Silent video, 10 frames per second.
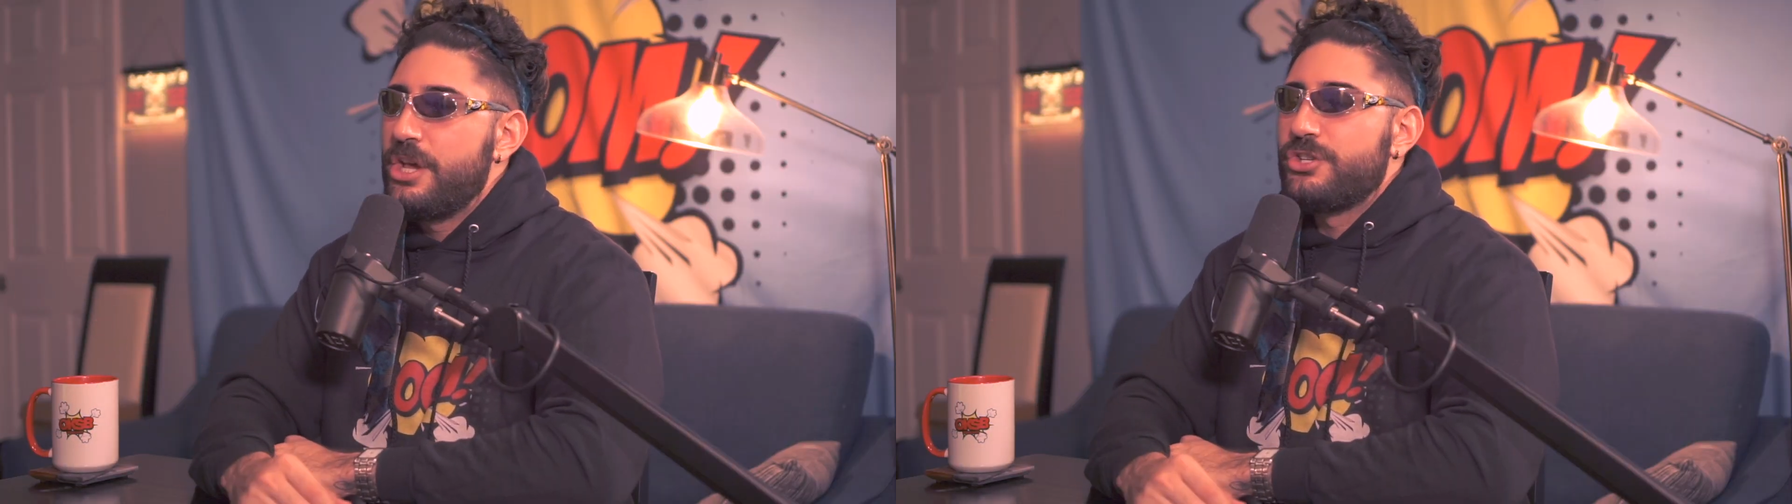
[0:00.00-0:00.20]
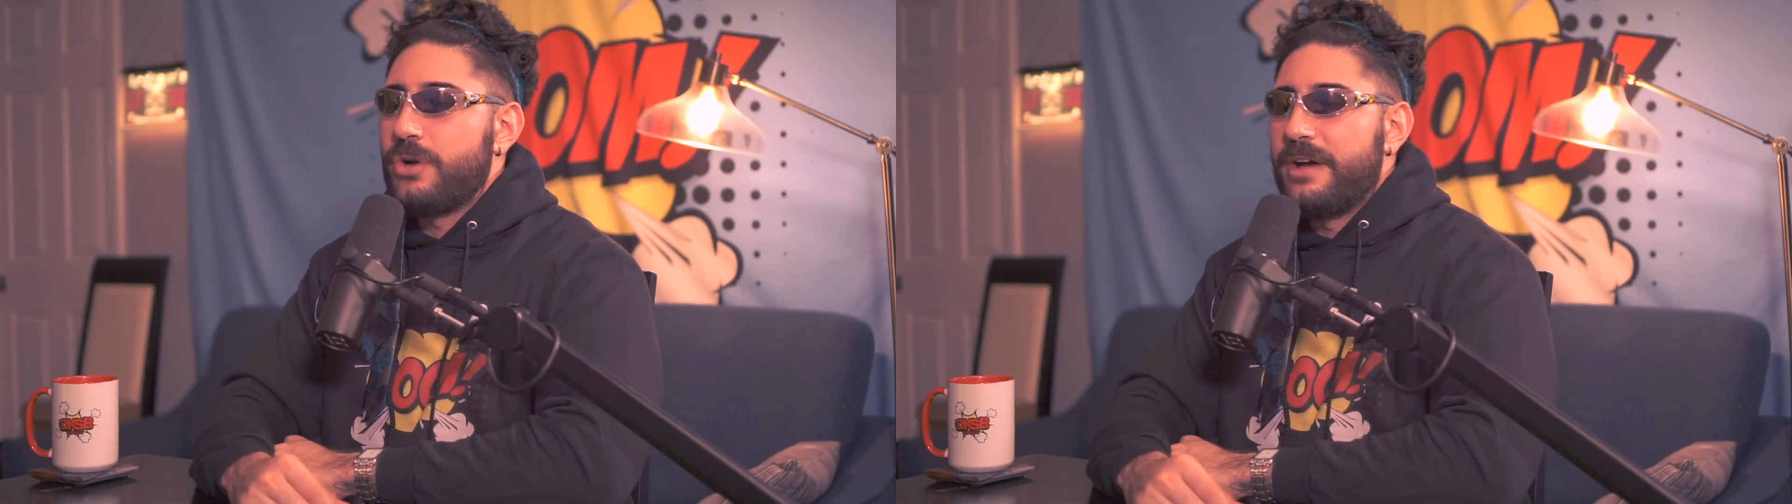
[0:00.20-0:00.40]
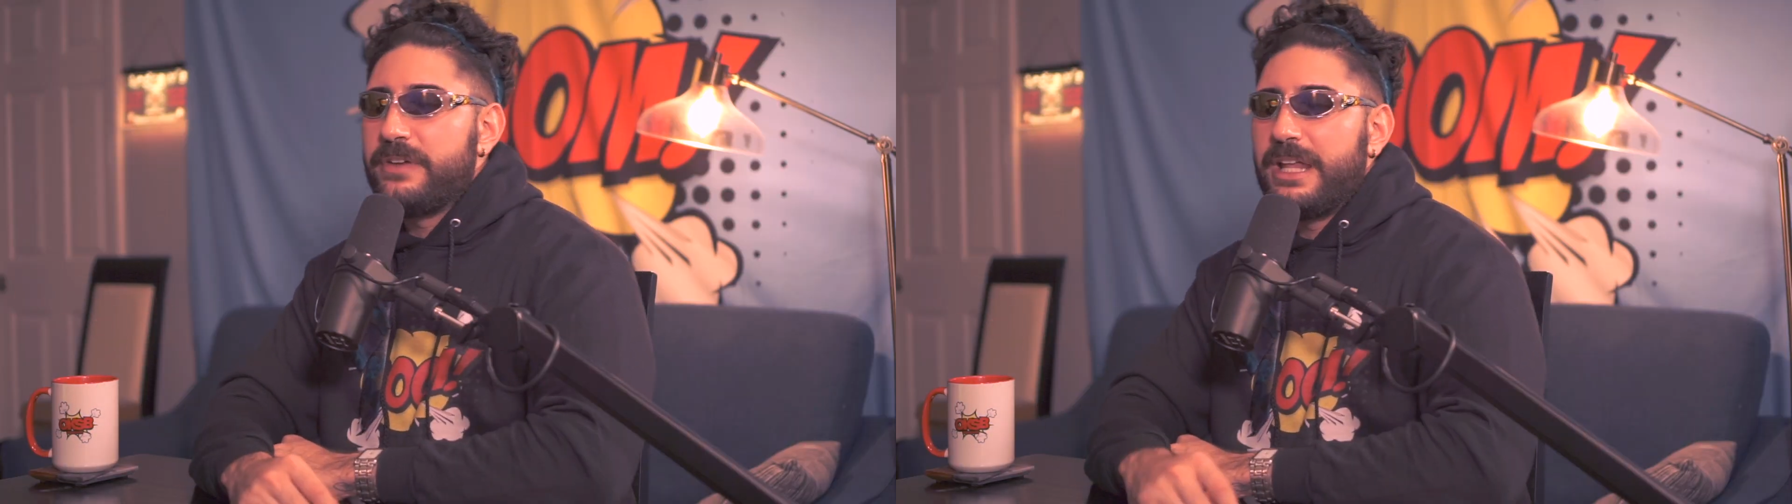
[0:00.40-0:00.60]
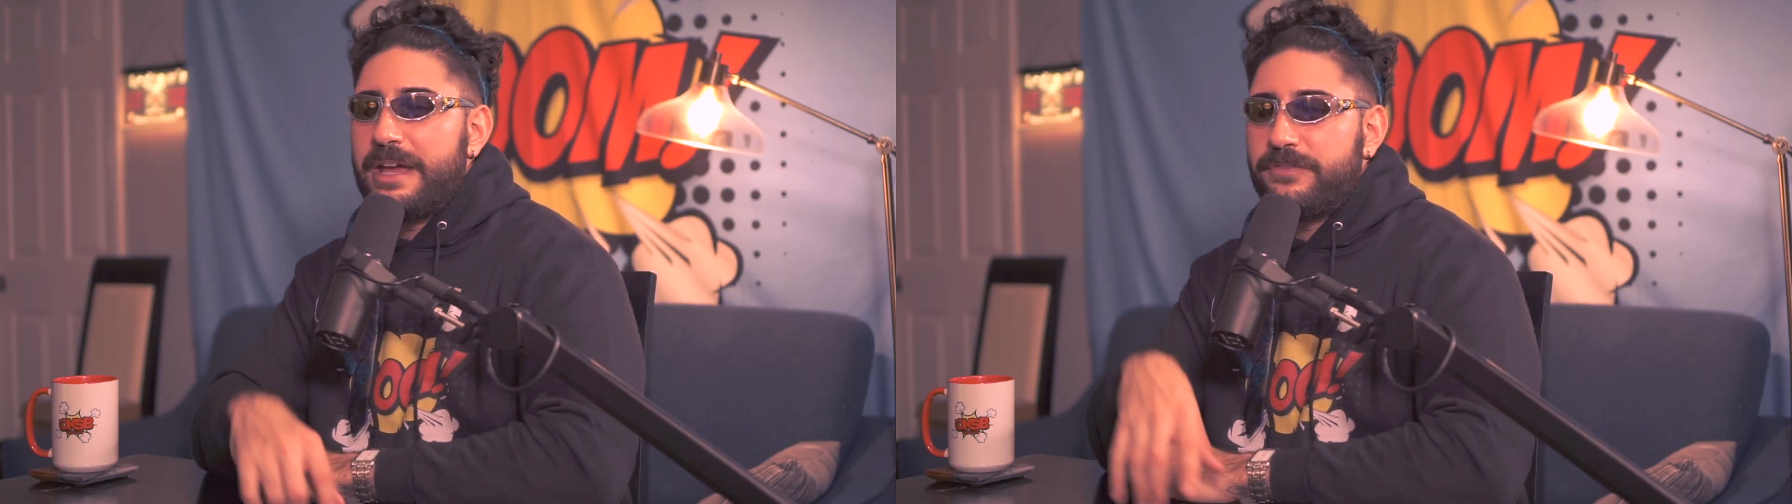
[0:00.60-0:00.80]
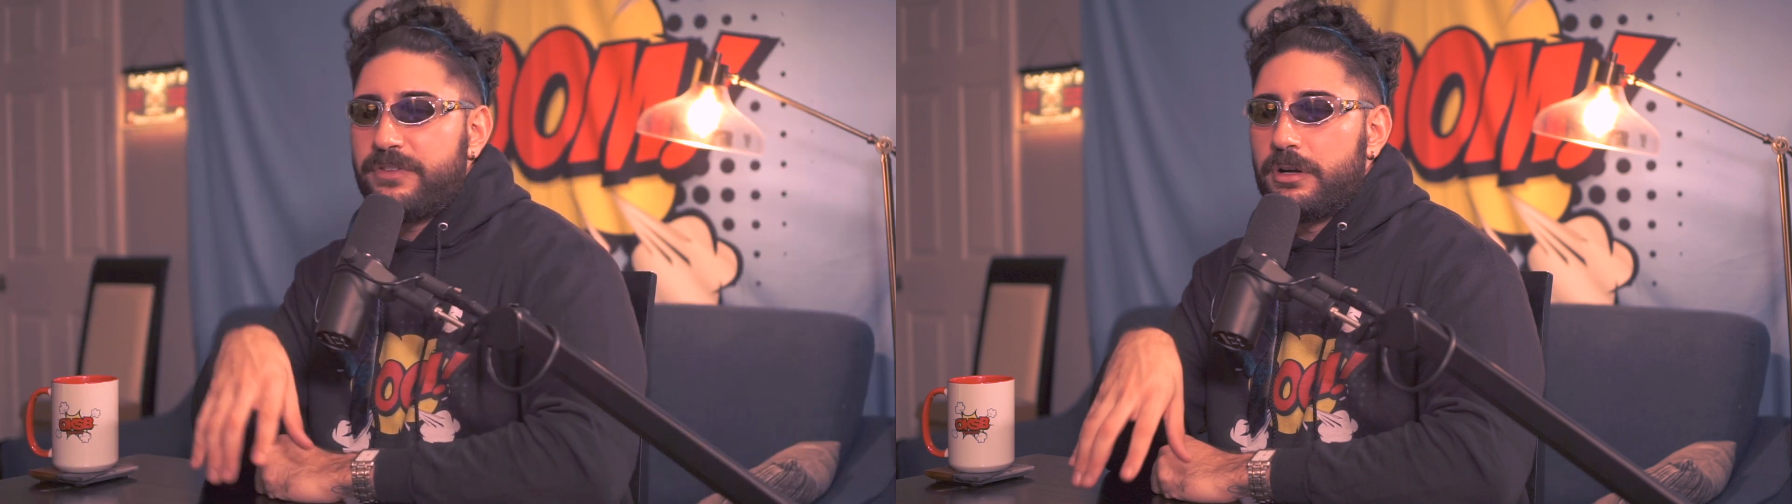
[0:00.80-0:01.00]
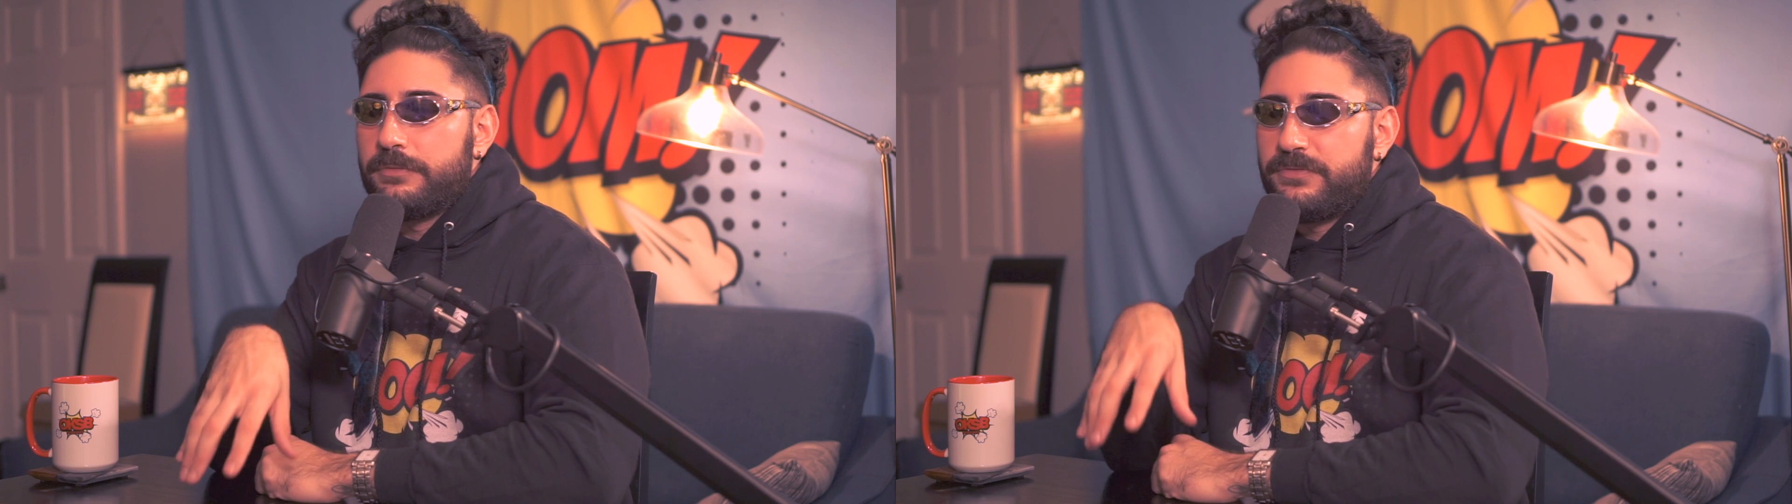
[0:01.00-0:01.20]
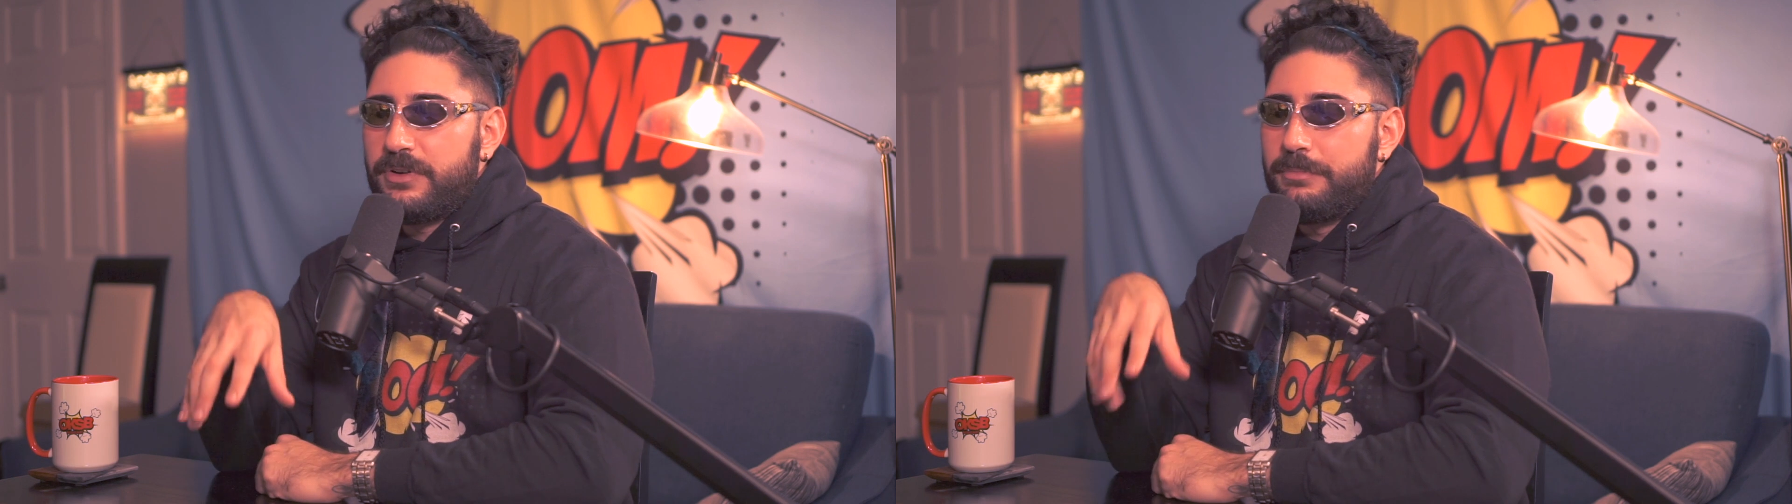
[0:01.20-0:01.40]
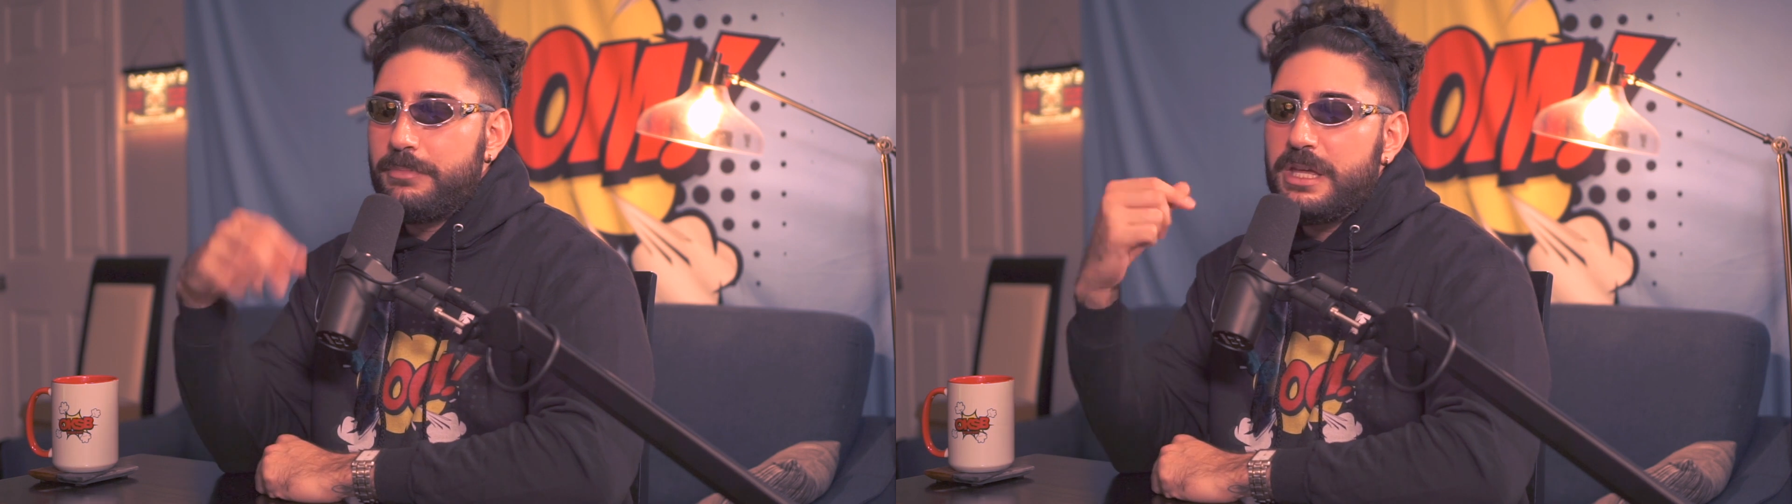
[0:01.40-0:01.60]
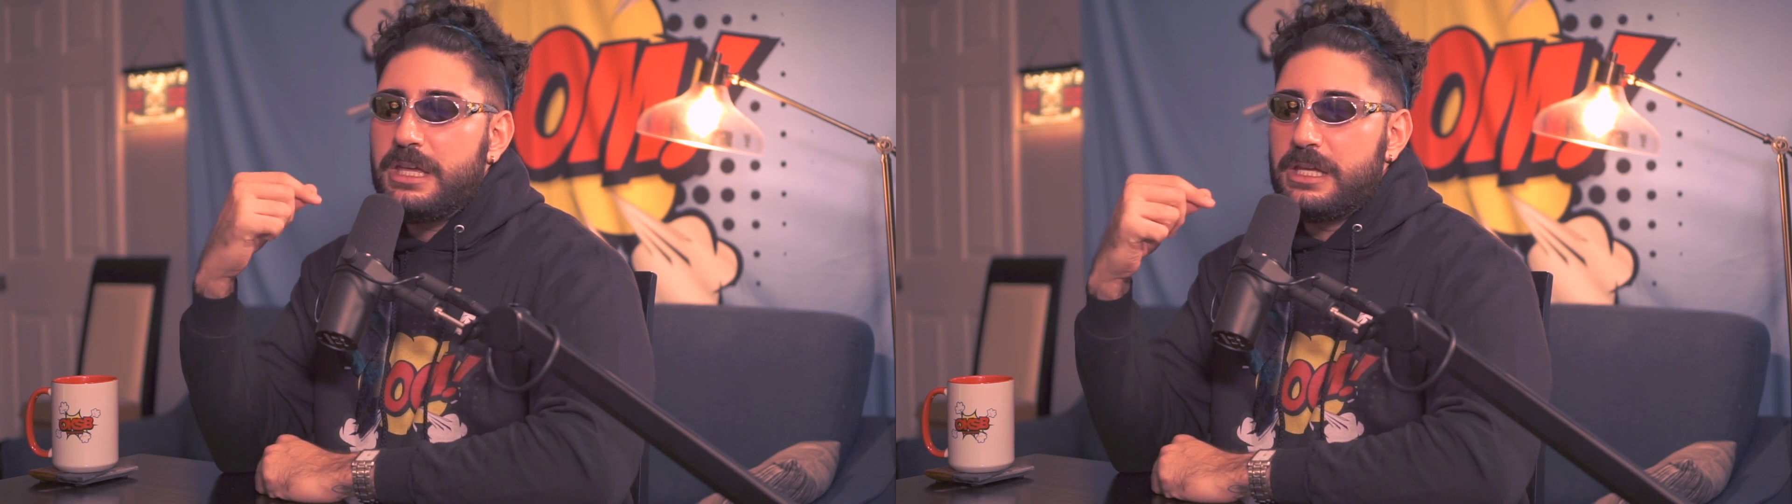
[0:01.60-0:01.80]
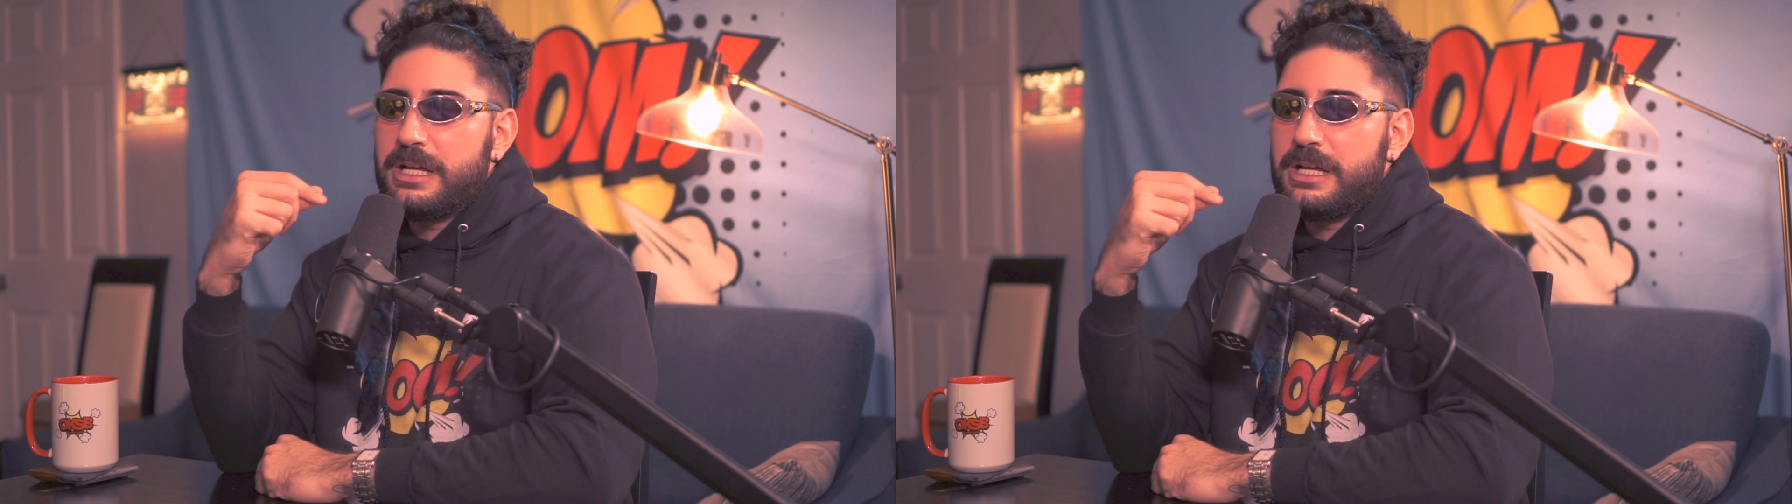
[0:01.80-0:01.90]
So I feel like for me,